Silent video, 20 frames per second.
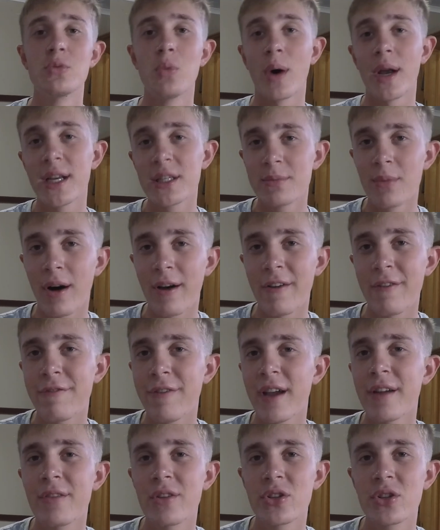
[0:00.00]
what is my
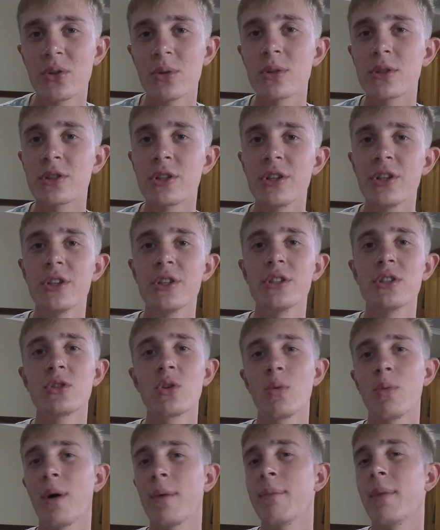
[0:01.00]
favorite tool to use,
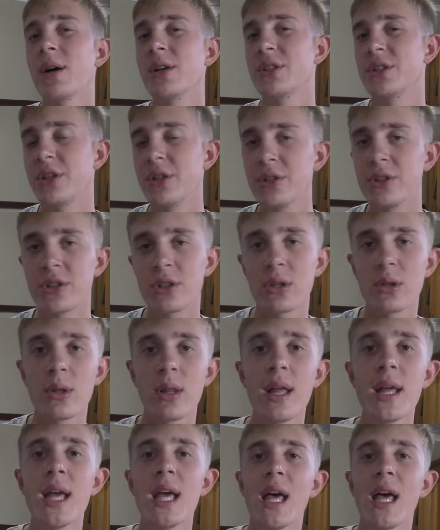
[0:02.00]
or my most used tool?